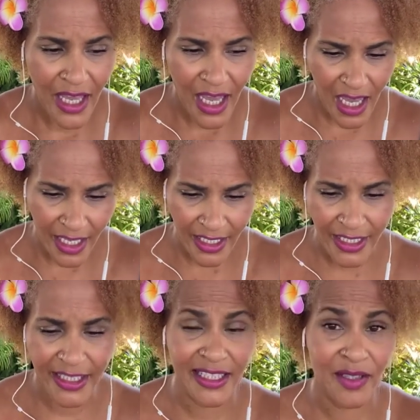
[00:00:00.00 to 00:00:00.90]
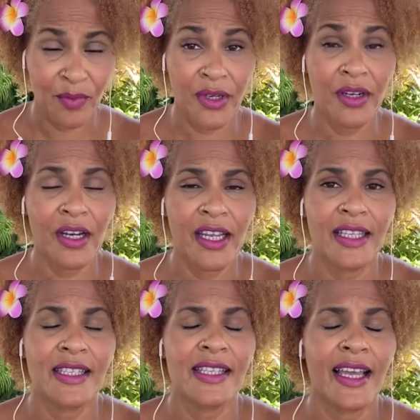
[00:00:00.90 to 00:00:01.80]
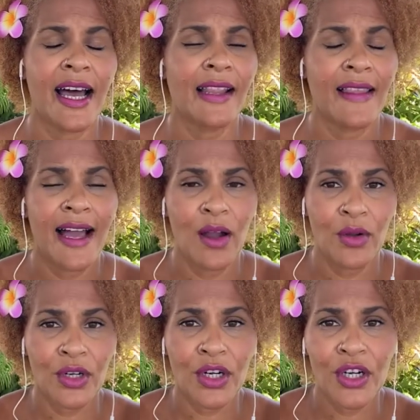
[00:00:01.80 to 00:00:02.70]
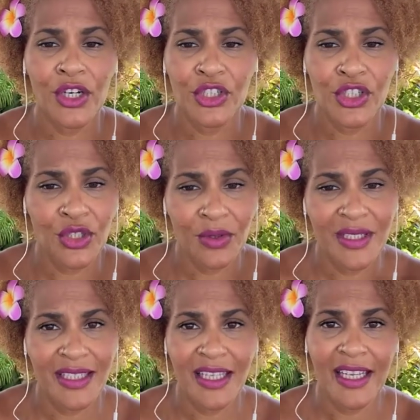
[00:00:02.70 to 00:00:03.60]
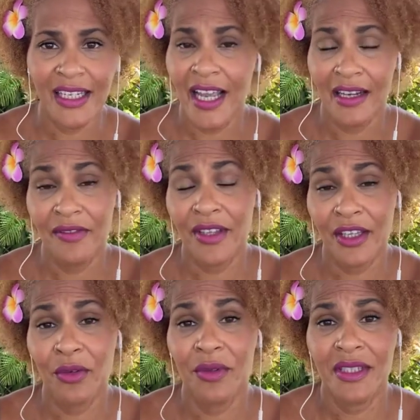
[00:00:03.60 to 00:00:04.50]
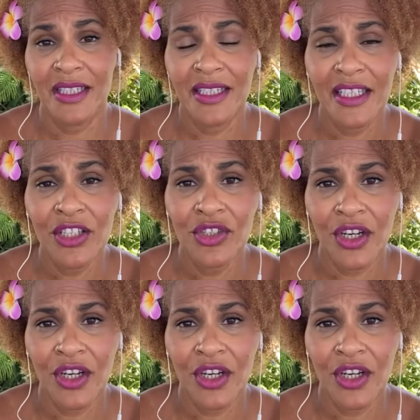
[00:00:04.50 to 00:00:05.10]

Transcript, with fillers: an experience that allowed her to see it, kind of like it was a seizure.